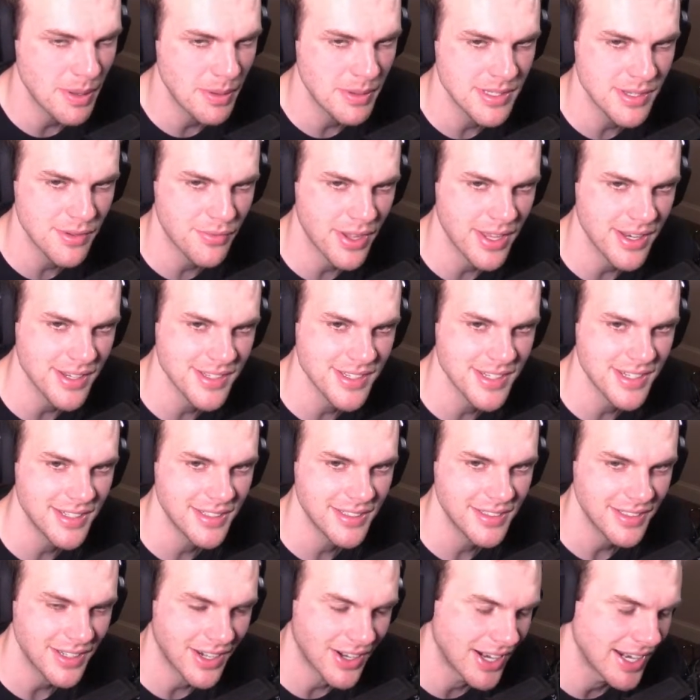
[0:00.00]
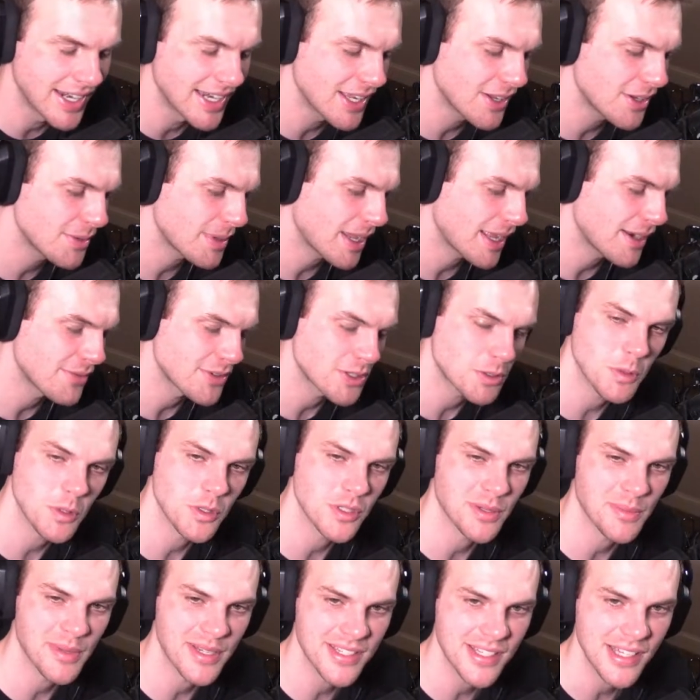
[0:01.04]
is it fantasy? All right, now I'm kind of
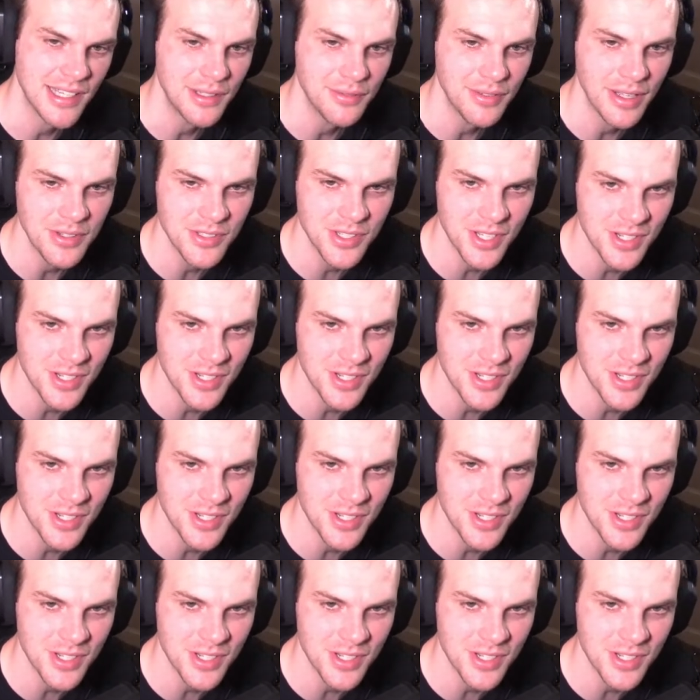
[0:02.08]
exposing myself. I was